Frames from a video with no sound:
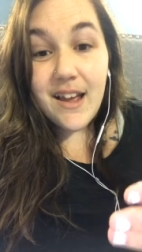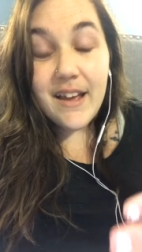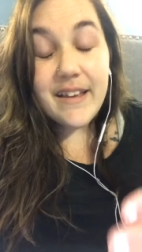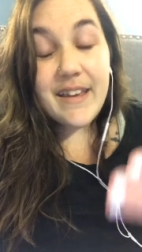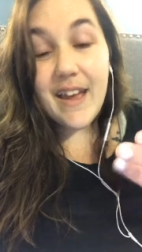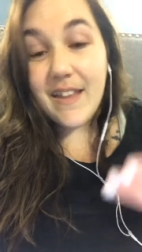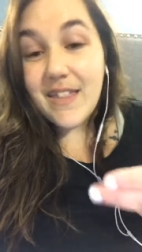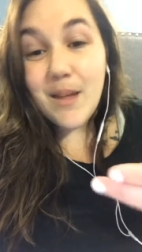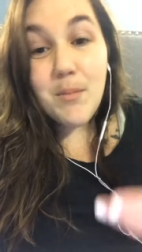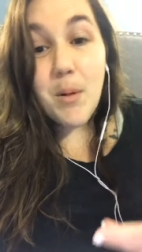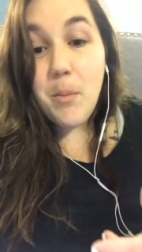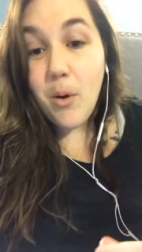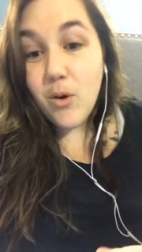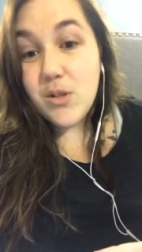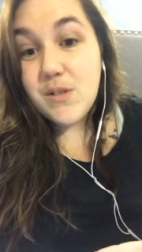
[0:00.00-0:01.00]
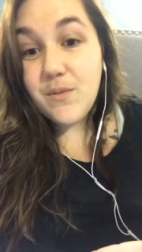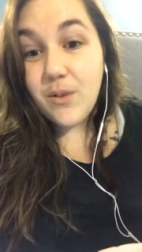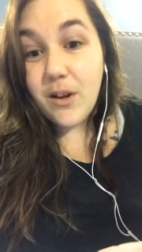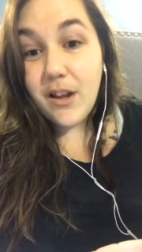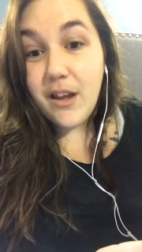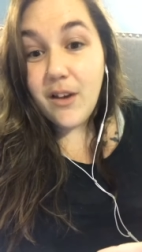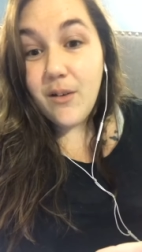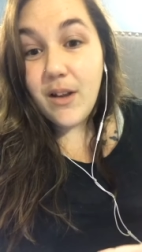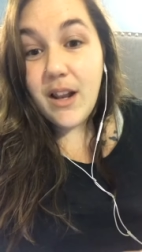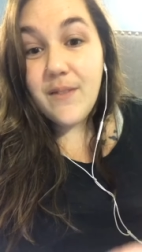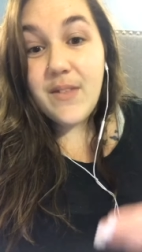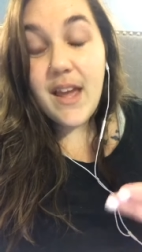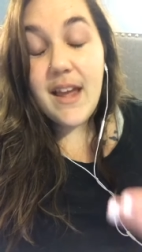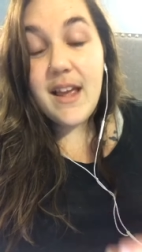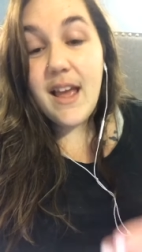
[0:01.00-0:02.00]
Get them to post for you. And
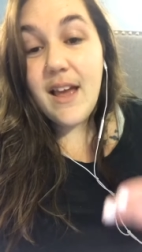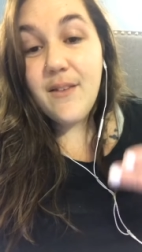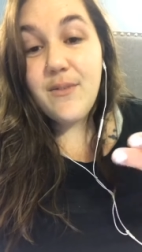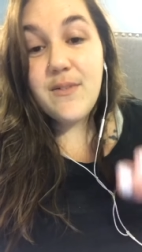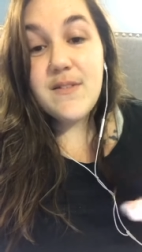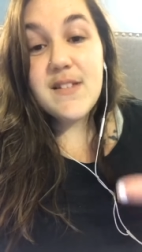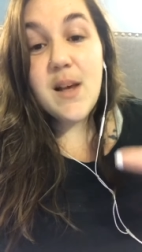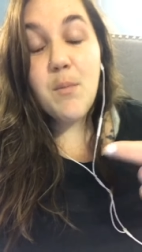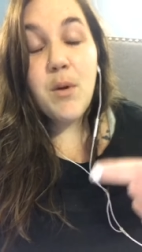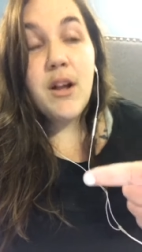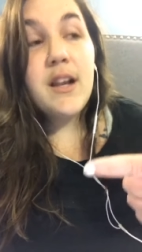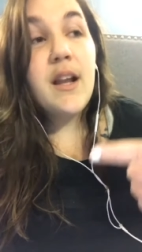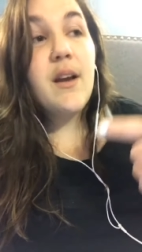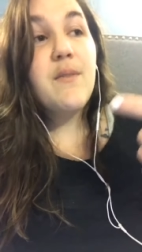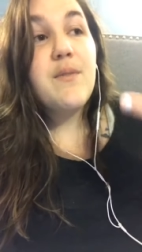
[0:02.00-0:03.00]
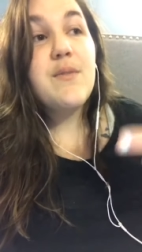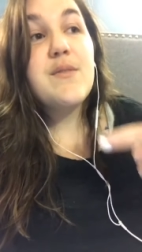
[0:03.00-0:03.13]
if someone